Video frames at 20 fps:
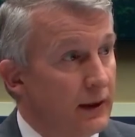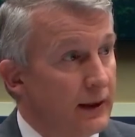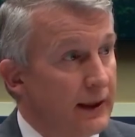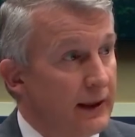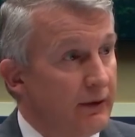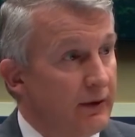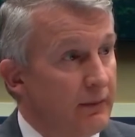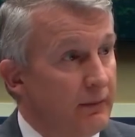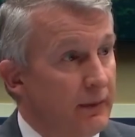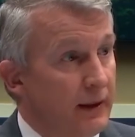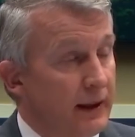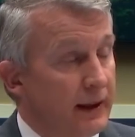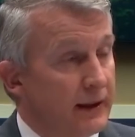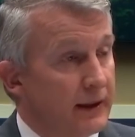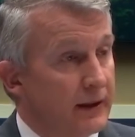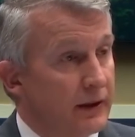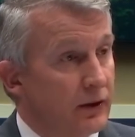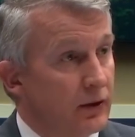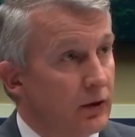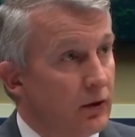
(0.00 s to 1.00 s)
that would make
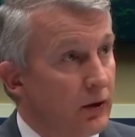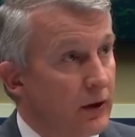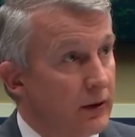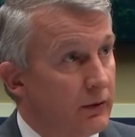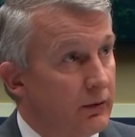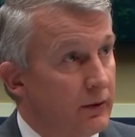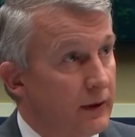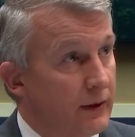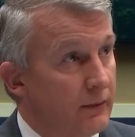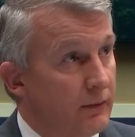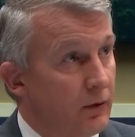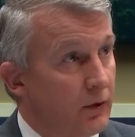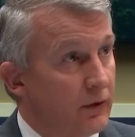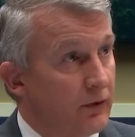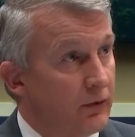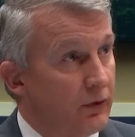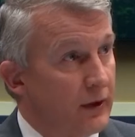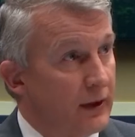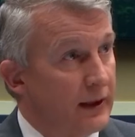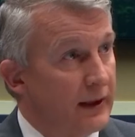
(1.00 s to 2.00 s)
chloroquine more
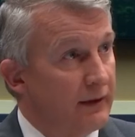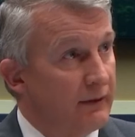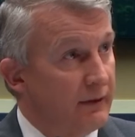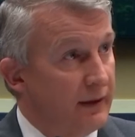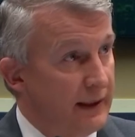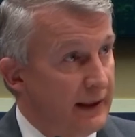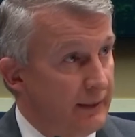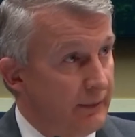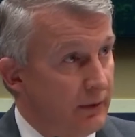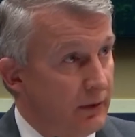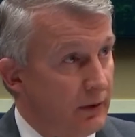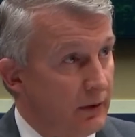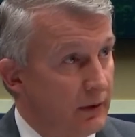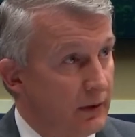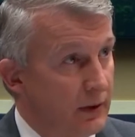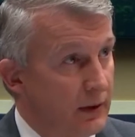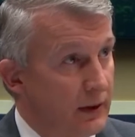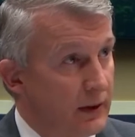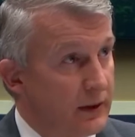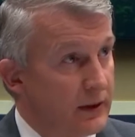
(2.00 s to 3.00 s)
freely
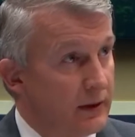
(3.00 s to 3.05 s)
available